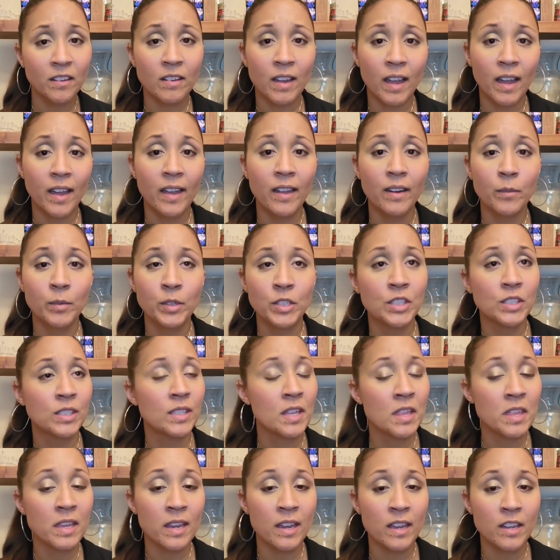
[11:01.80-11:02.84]
guide, which is a
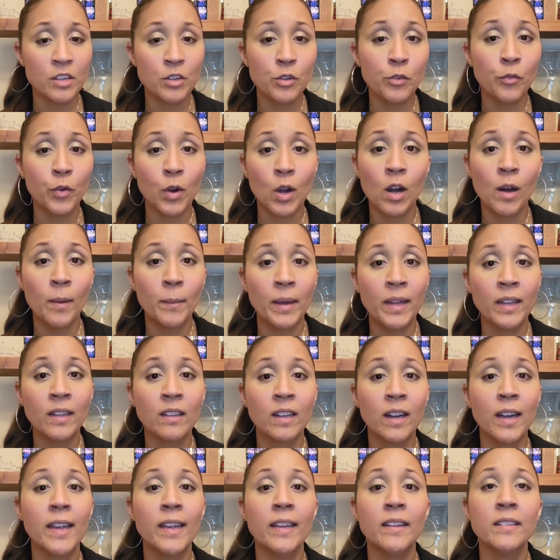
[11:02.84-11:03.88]
thing I do for all my
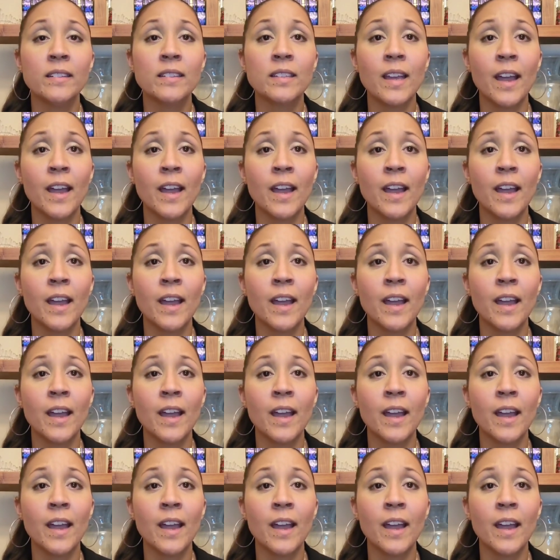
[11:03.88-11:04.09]
clients.